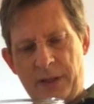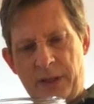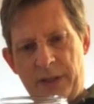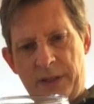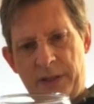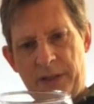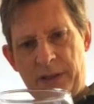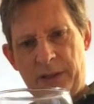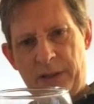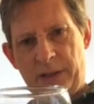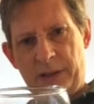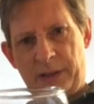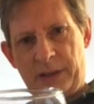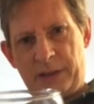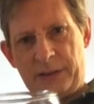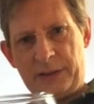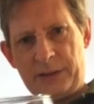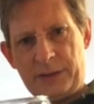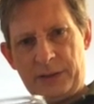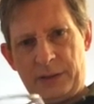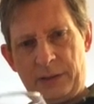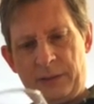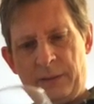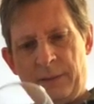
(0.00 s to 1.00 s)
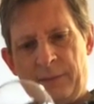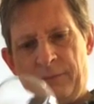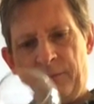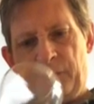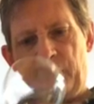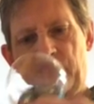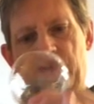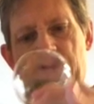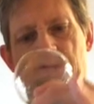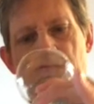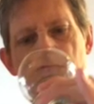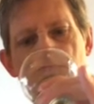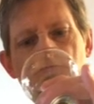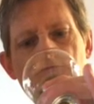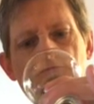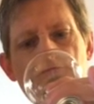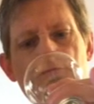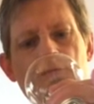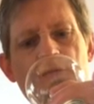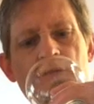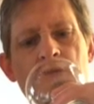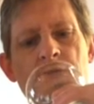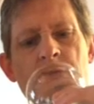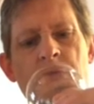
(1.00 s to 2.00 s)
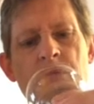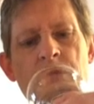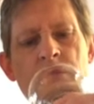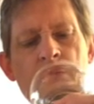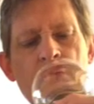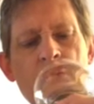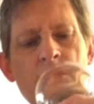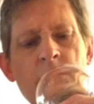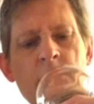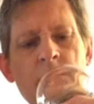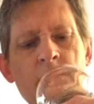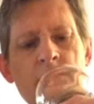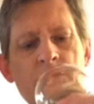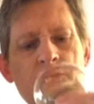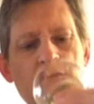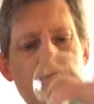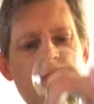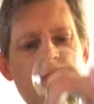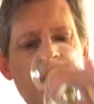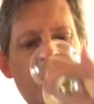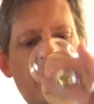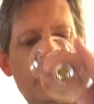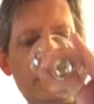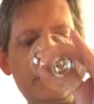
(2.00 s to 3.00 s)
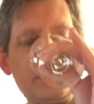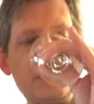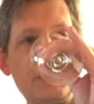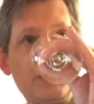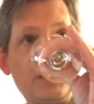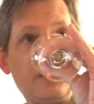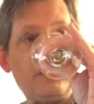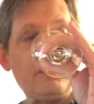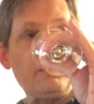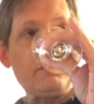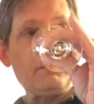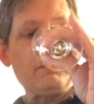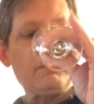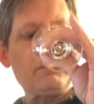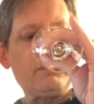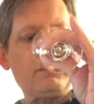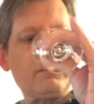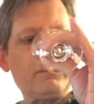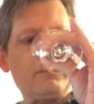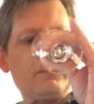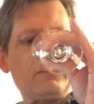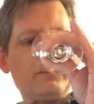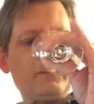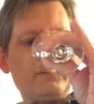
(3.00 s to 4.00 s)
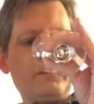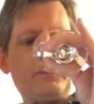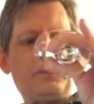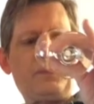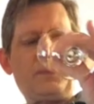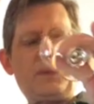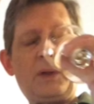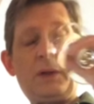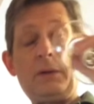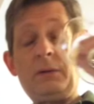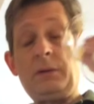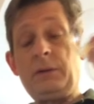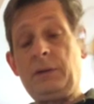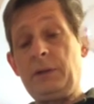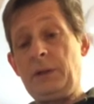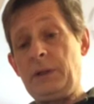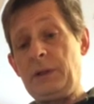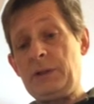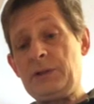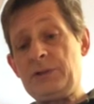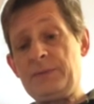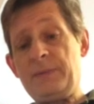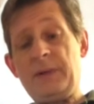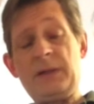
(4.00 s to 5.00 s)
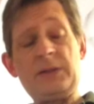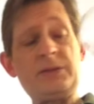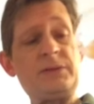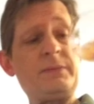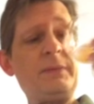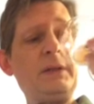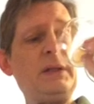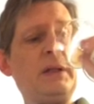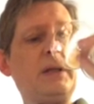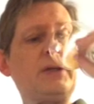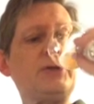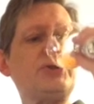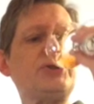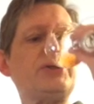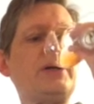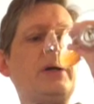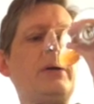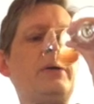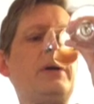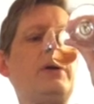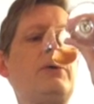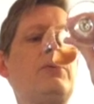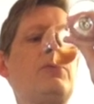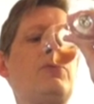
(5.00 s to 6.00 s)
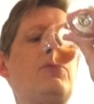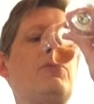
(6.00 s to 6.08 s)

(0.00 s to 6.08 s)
Yeah, it's a terrible color. Do all the wine stuff. Smells a bit like sherry.